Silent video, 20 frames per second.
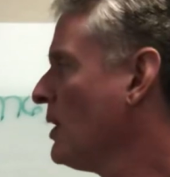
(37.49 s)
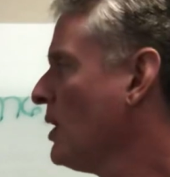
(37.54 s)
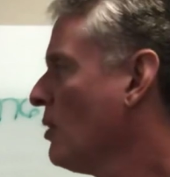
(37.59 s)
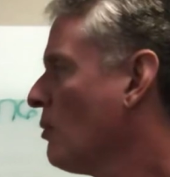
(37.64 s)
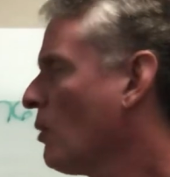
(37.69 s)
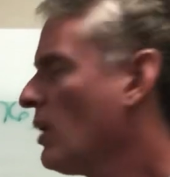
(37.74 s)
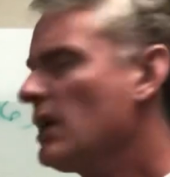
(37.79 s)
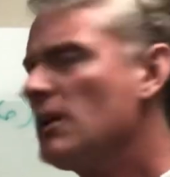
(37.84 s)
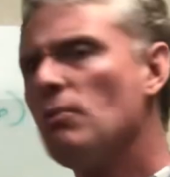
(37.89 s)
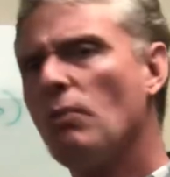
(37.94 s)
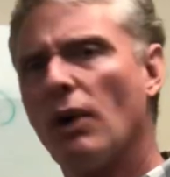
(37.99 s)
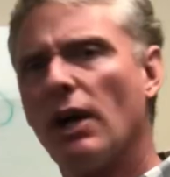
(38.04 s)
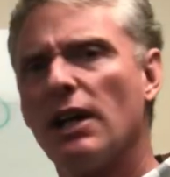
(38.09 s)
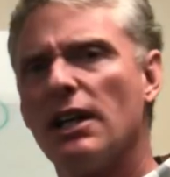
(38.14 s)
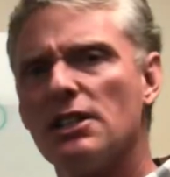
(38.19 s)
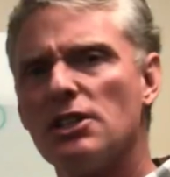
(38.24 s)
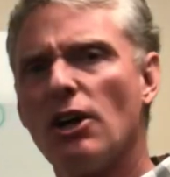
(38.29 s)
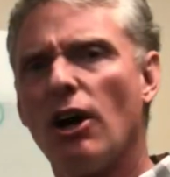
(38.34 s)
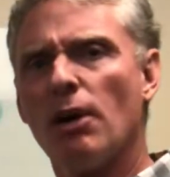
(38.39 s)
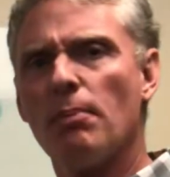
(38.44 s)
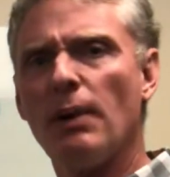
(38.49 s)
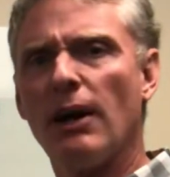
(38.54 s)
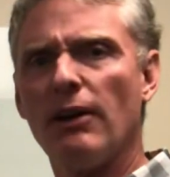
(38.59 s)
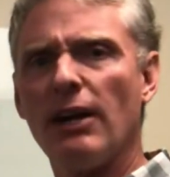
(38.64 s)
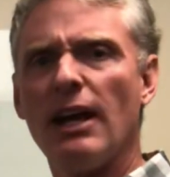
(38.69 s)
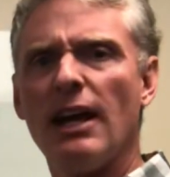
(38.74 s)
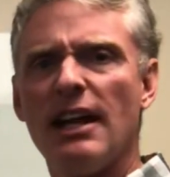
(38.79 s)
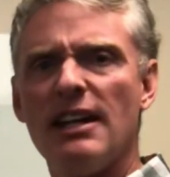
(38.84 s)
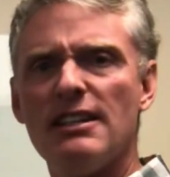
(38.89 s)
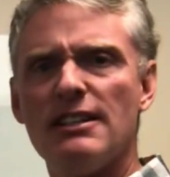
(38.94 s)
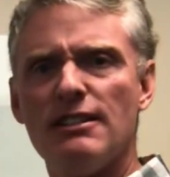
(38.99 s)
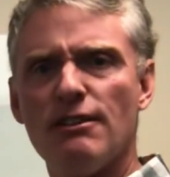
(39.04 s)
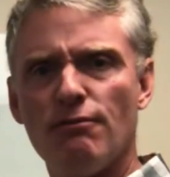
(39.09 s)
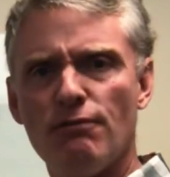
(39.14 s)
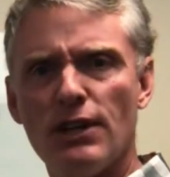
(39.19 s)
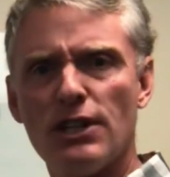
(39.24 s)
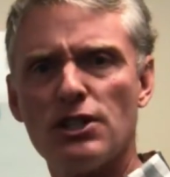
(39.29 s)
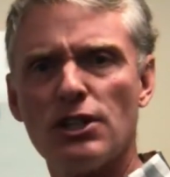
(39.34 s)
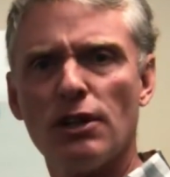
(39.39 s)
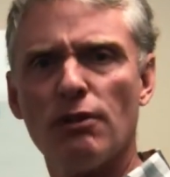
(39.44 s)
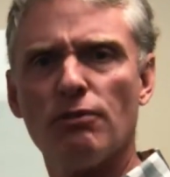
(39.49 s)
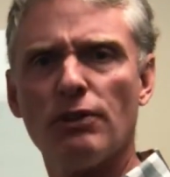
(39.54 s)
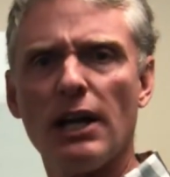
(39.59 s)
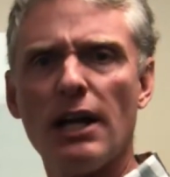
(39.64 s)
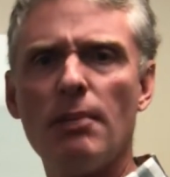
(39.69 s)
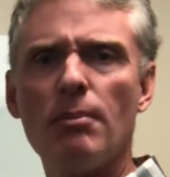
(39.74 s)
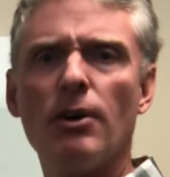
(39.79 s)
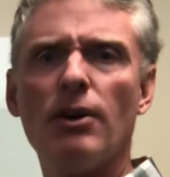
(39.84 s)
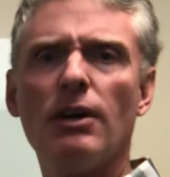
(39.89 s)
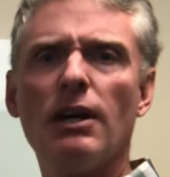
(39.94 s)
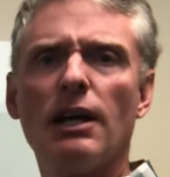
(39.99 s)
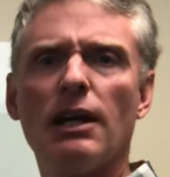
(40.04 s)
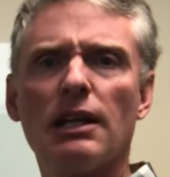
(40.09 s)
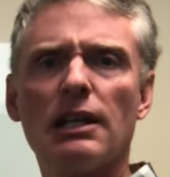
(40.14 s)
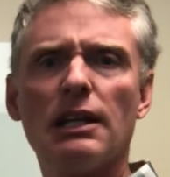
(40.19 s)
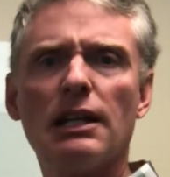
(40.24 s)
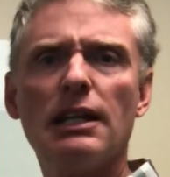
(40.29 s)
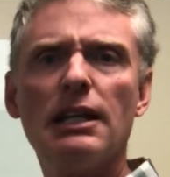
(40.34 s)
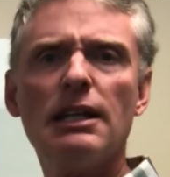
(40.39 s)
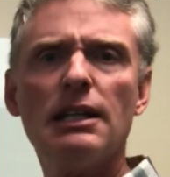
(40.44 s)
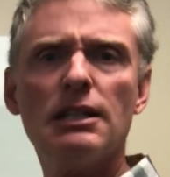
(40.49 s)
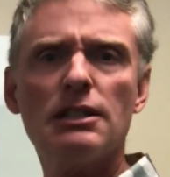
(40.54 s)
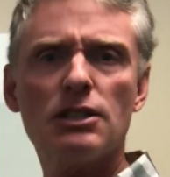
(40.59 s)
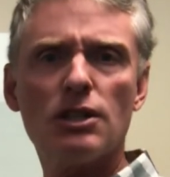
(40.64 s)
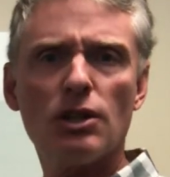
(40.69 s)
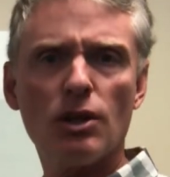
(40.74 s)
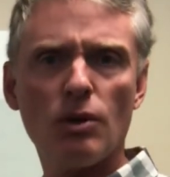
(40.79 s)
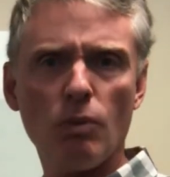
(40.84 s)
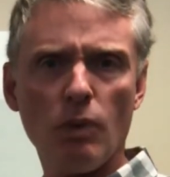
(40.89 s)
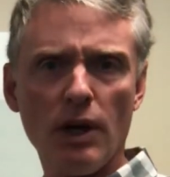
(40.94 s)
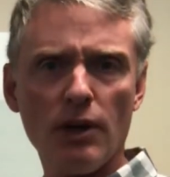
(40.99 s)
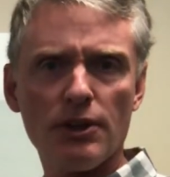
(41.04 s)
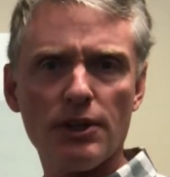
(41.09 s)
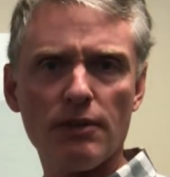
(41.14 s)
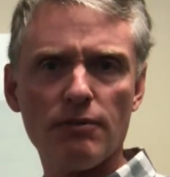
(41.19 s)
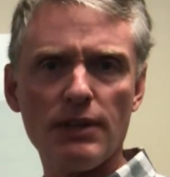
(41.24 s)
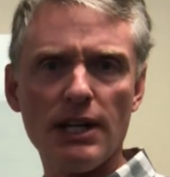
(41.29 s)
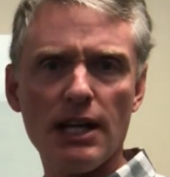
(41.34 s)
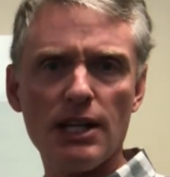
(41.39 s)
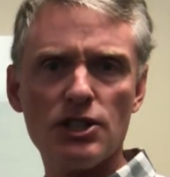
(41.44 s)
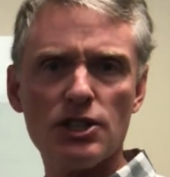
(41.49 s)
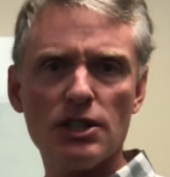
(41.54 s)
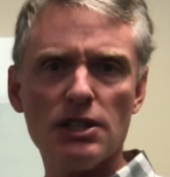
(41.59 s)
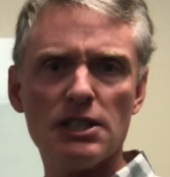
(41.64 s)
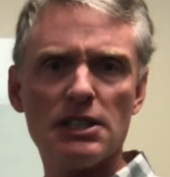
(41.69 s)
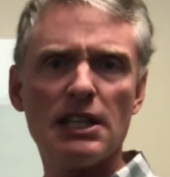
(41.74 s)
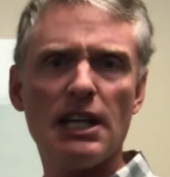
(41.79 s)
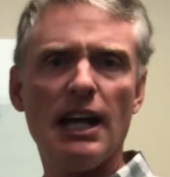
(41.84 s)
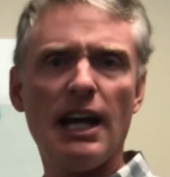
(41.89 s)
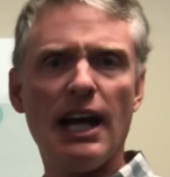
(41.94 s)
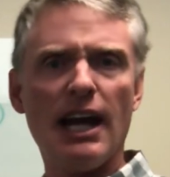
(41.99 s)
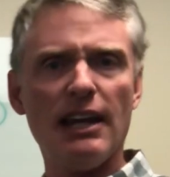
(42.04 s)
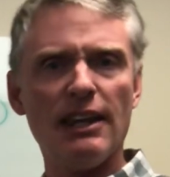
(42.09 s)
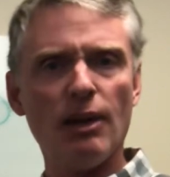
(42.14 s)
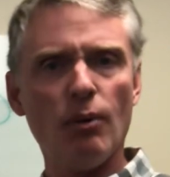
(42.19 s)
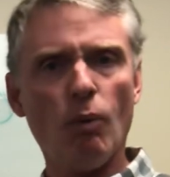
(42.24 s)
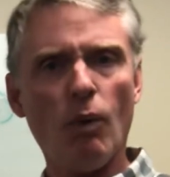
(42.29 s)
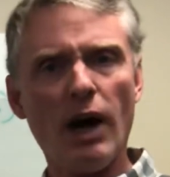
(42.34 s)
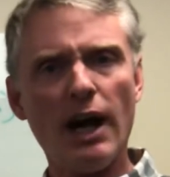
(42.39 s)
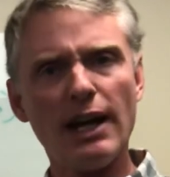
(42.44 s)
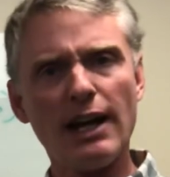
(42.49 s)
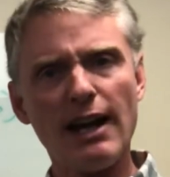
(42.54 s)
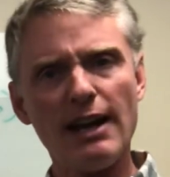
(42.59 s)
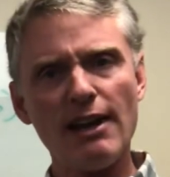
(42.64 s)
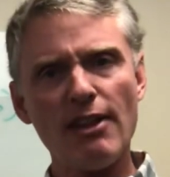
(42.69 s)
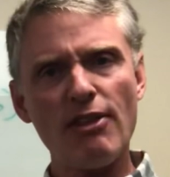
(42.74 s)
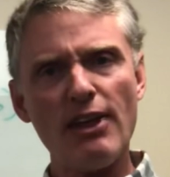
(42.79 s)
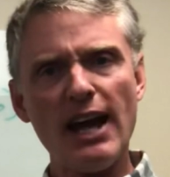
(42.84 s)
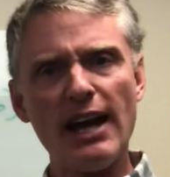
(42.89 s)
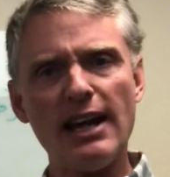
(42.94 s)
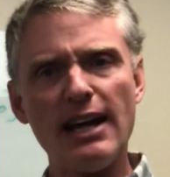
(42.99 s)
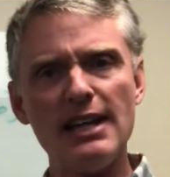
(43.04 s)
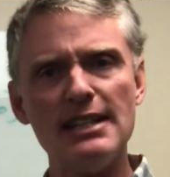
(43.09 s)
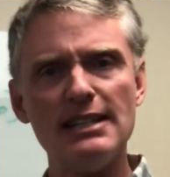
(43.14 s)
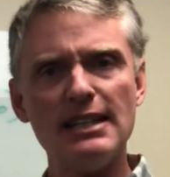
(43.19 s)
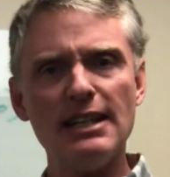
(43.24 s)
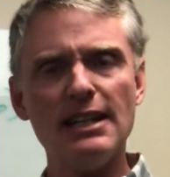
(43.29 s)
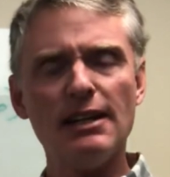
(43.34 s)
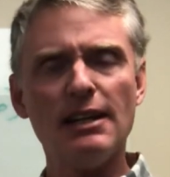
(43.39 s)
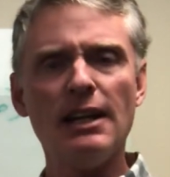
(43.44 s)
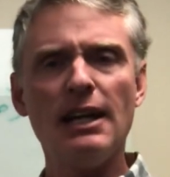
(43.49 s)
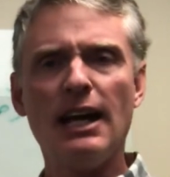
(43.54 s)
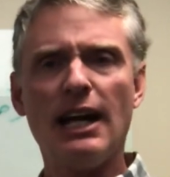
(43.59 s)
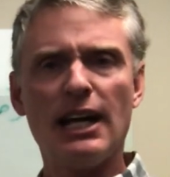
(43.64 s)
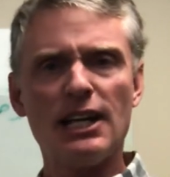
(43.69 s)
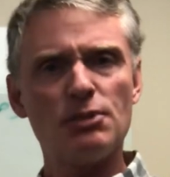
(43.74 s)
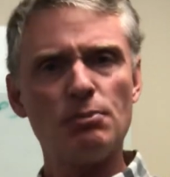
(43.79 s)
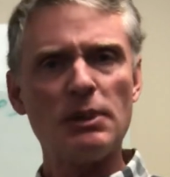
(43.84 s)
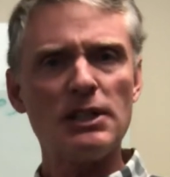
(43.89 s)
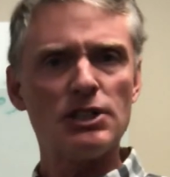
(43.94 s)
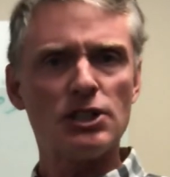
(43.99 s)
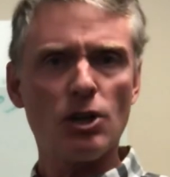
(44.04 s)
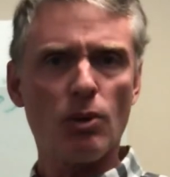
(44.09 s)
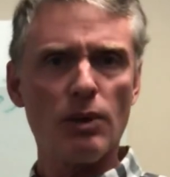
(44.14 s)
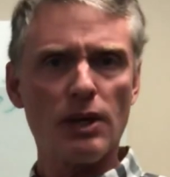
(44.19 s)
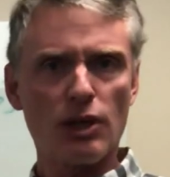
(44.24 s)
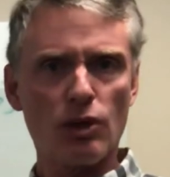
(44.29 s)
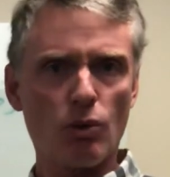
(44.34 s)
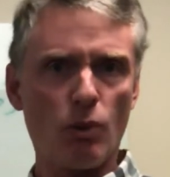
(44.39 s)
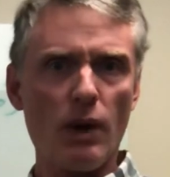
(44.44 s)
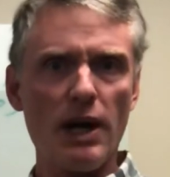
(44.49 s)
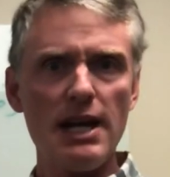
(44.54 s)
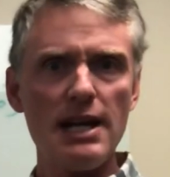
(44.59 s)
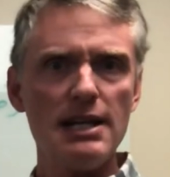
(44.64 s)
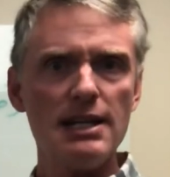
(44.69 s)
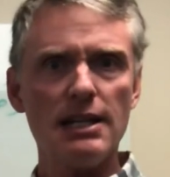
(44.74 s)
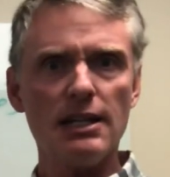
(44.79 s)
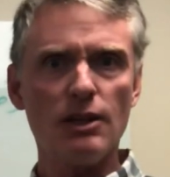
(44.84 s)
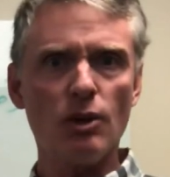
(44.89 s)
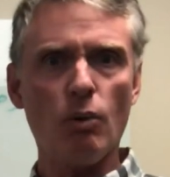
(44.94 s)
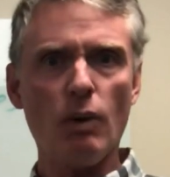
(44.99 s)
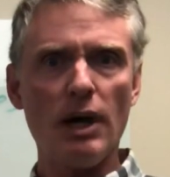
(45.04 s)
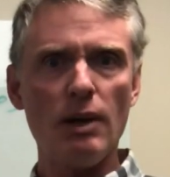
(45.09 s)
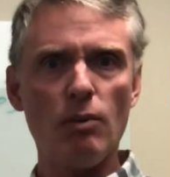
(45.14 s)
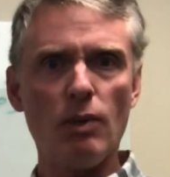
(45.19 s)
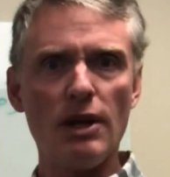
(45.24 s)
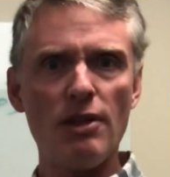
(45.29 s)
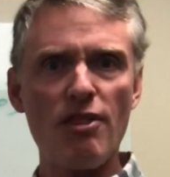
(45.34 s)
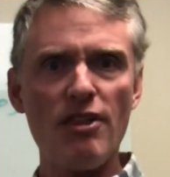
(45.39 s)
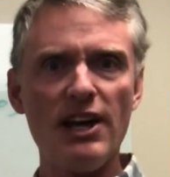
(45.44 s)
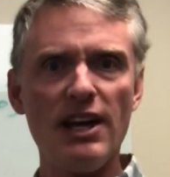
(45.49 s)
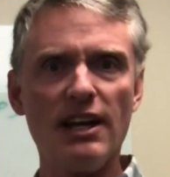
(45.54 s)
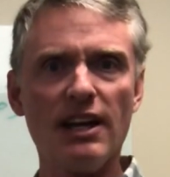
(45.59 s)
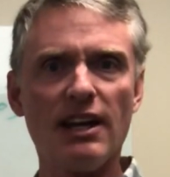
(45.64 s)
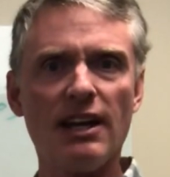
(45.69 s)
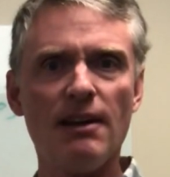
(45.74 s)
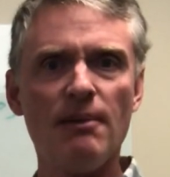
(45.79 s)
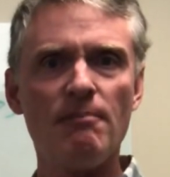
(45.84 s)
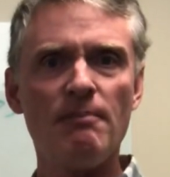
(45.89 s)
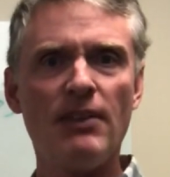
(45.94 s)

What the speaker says: we're going to talk about division of labor leading to the wealth of nations, and then why kind of that idea has been so ingrained in the way we think,